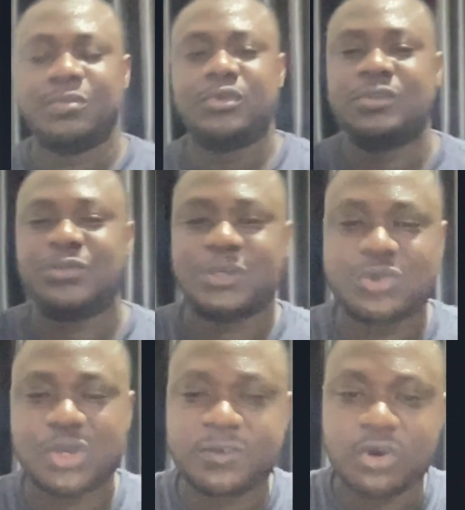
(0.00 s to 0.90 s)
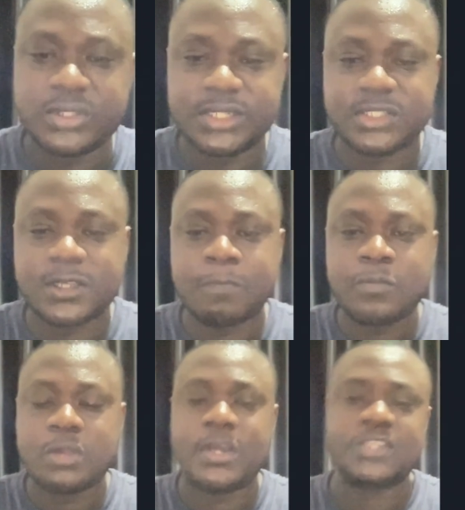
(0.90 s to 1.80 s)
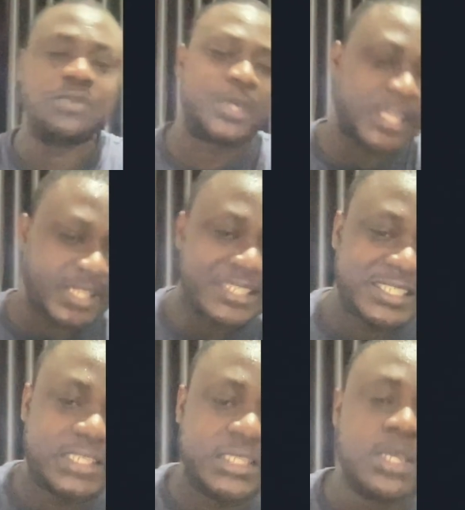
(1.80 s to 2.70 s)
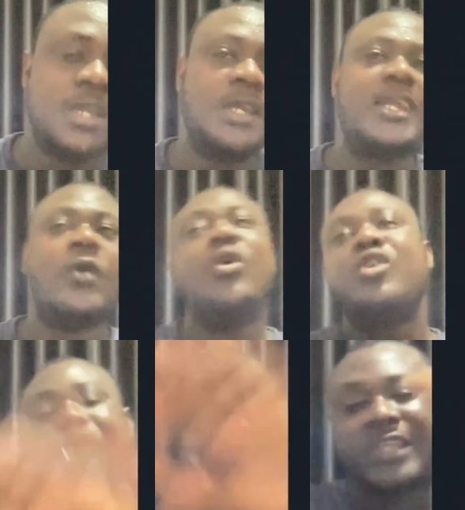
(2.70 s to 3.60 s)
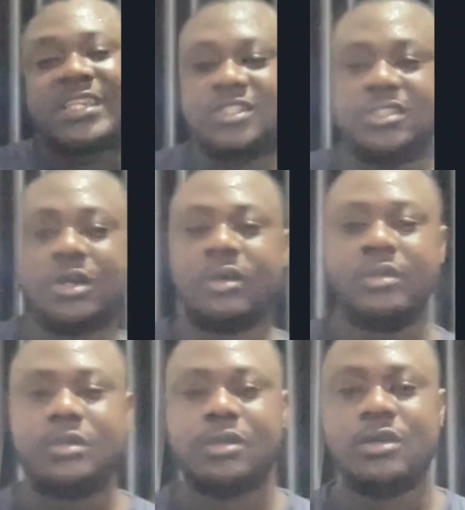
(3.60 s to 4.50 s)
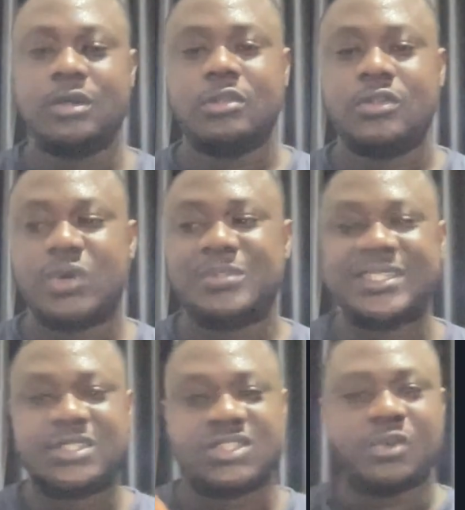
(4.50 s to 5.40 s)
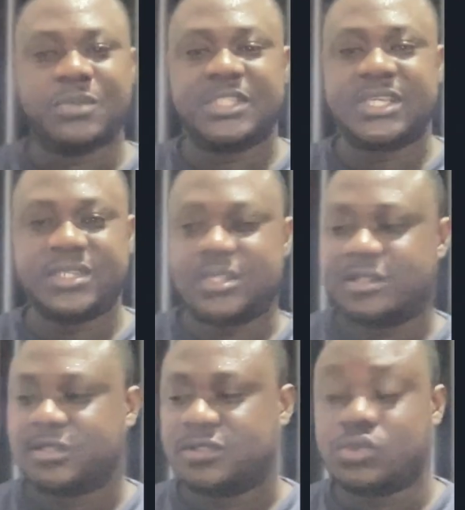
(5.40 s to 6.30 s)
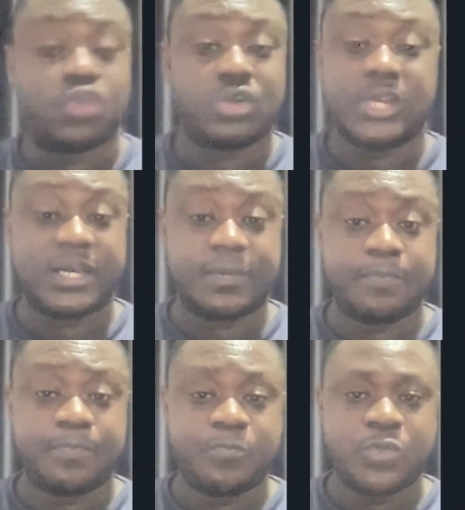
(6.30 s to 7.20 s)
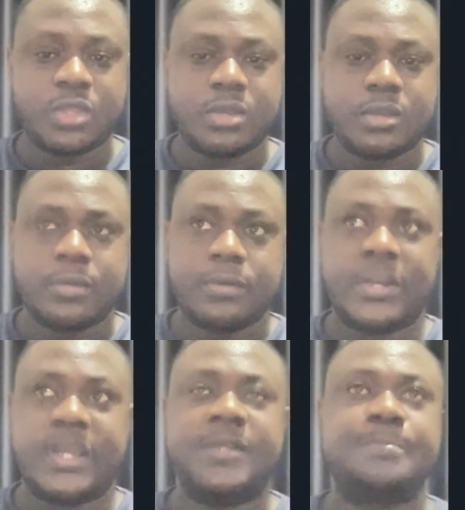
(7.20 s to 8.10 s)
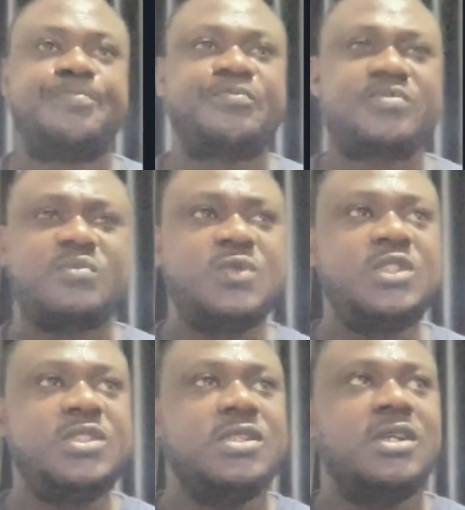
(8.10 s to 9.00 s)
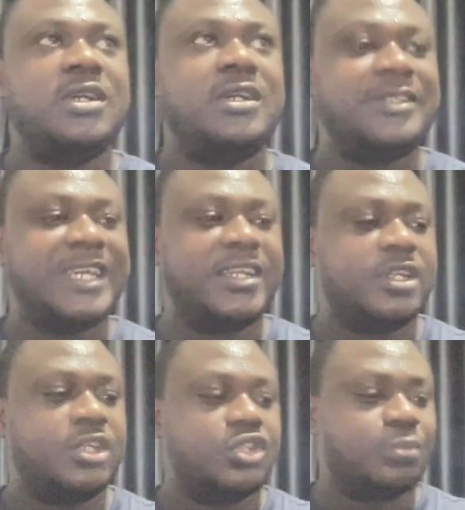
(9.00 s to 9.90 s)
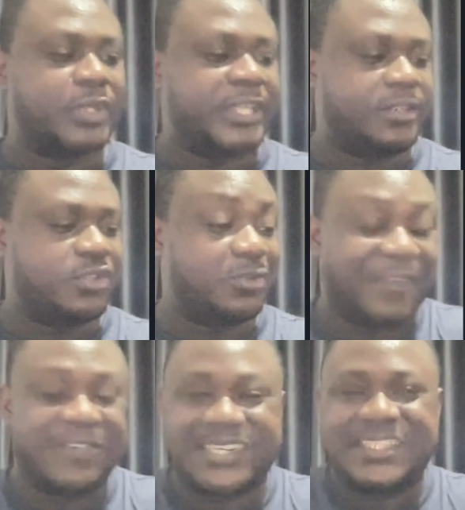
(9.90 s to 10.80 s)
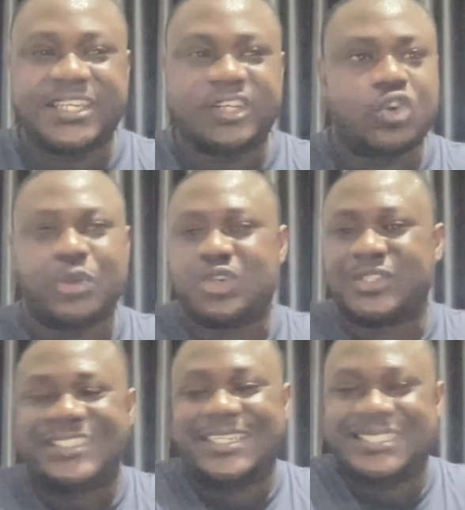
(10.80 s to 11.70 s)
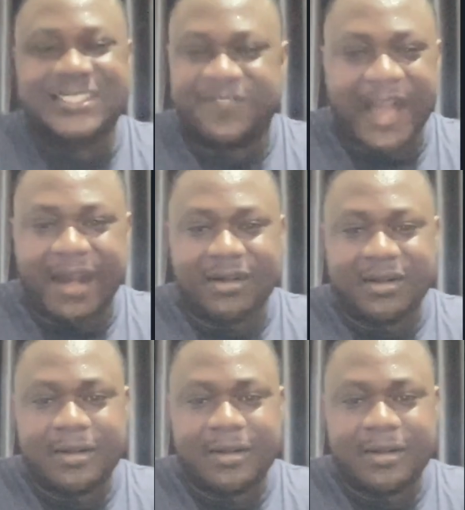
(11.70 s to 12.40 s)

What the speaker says: in subsequent content, right? So, but then that's key. Now, once all of that is done, the website is submitted to crawler, right? Then you would have created a robot.txt file